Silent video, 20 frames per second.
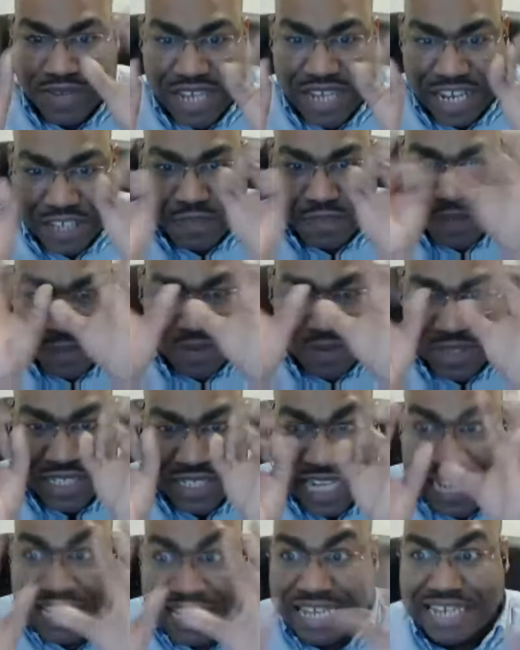y'all's pupils
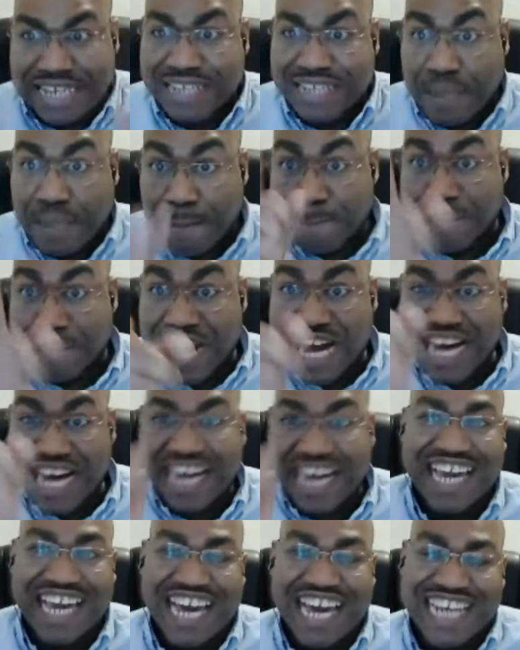dilate, it's like, ah,
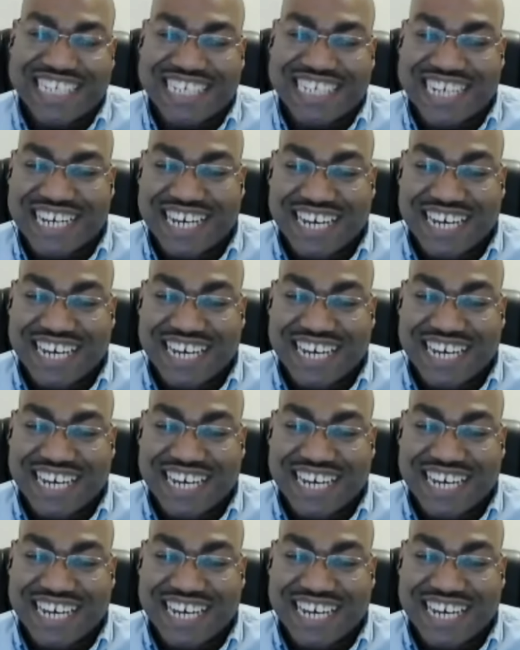oh, gotcha.